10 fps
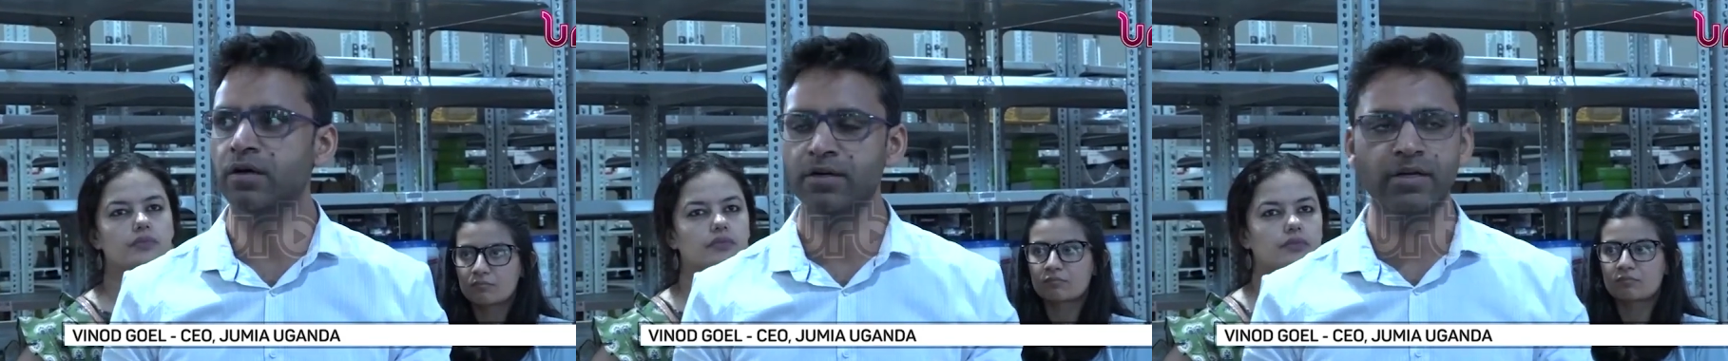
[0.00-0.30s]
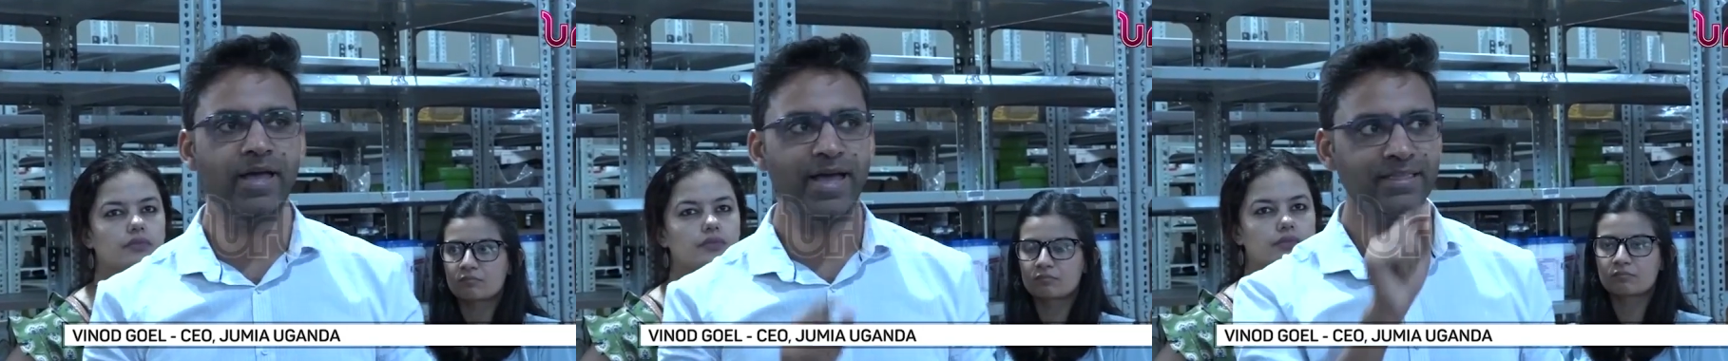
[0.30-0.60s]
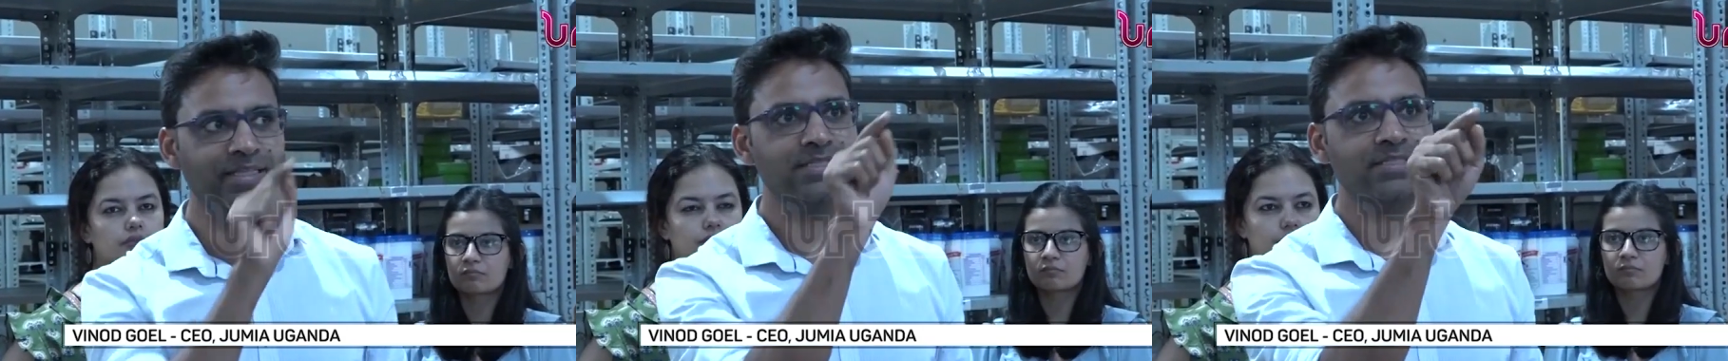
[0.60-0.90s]

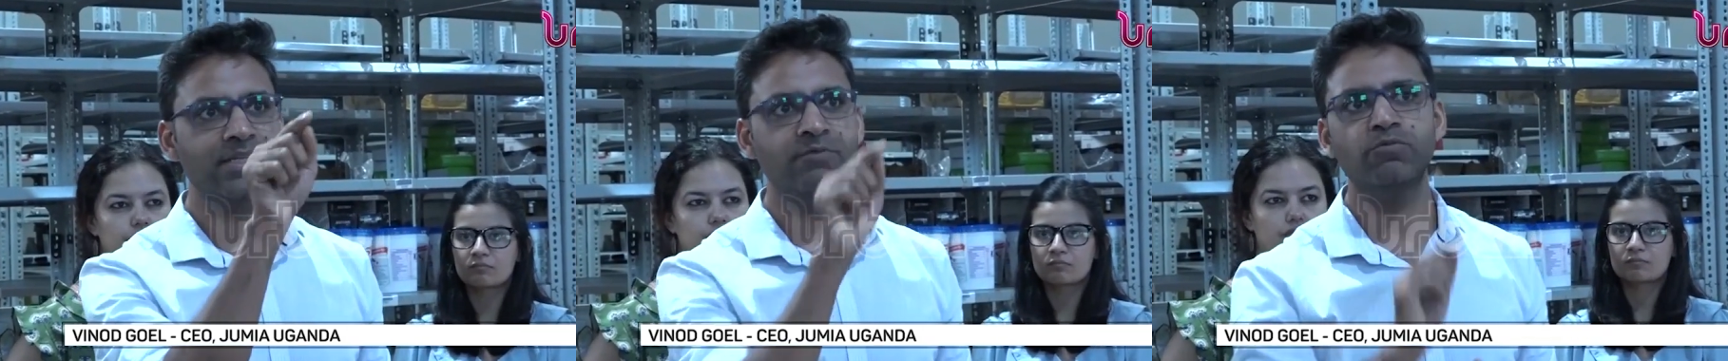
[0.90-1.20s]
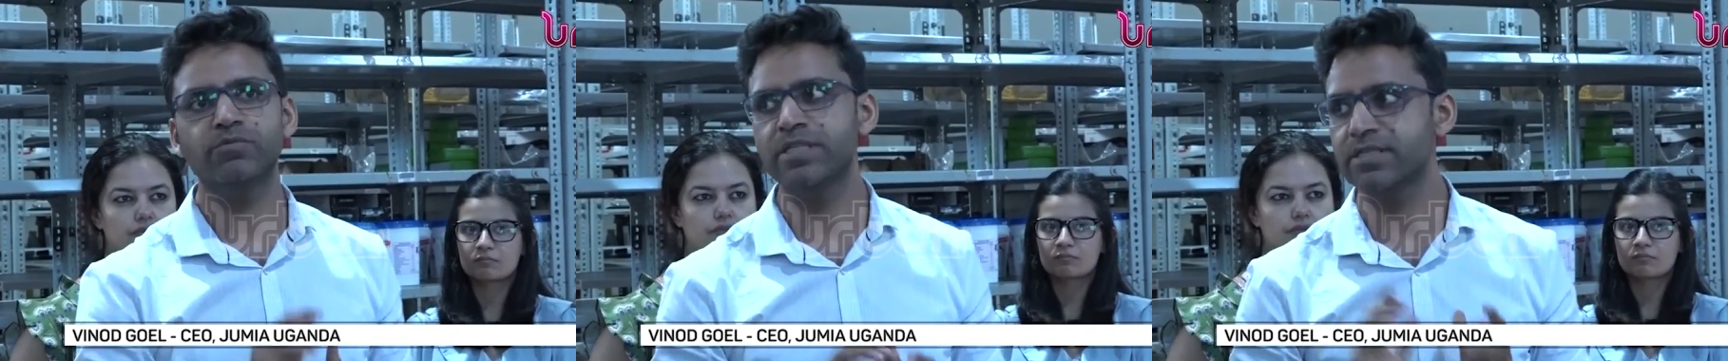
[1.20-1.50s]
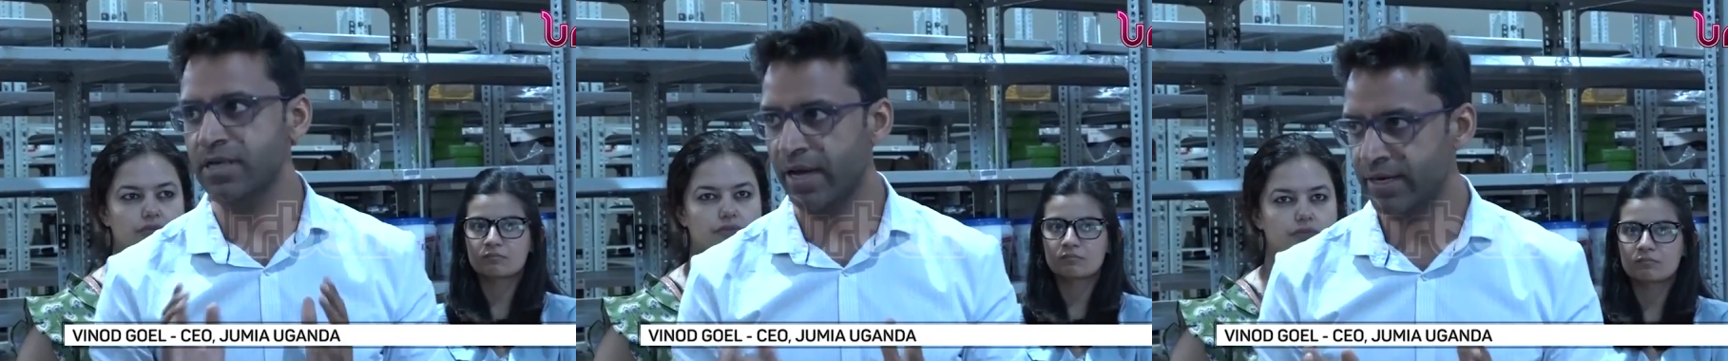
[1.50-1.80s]
Speaker 1: And this thing
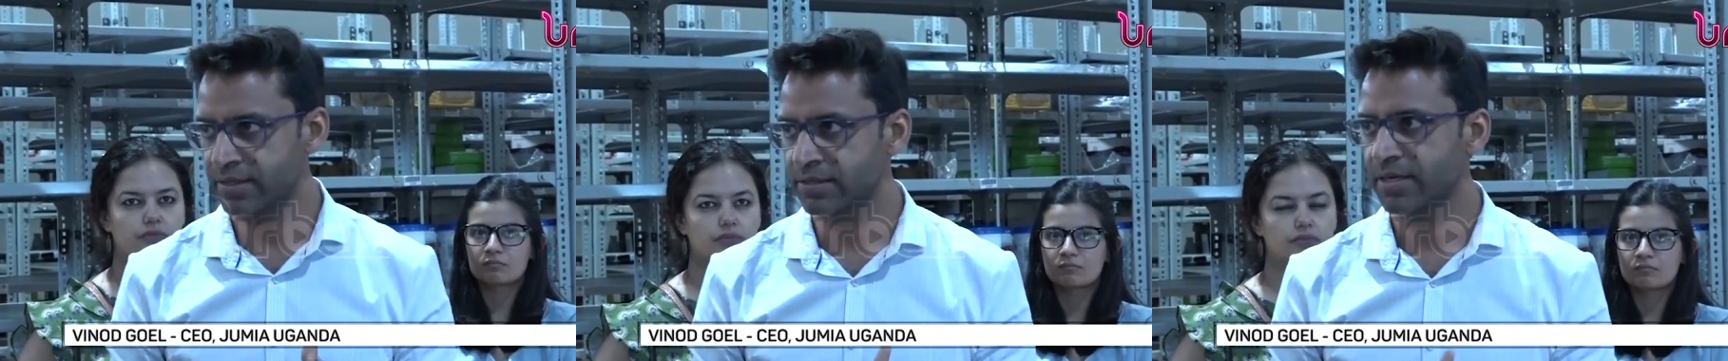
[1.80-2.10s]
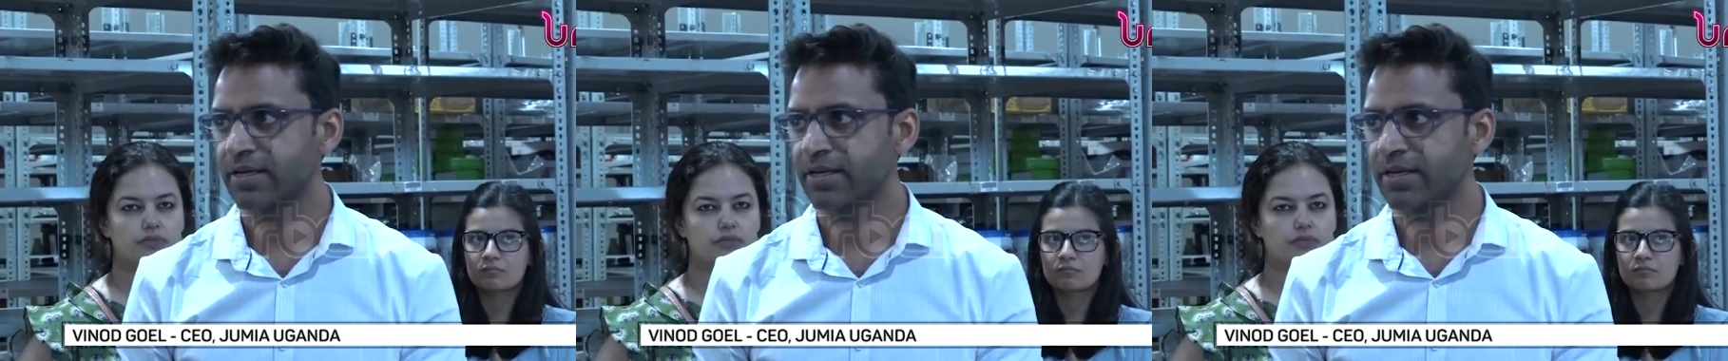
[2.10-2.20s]
decides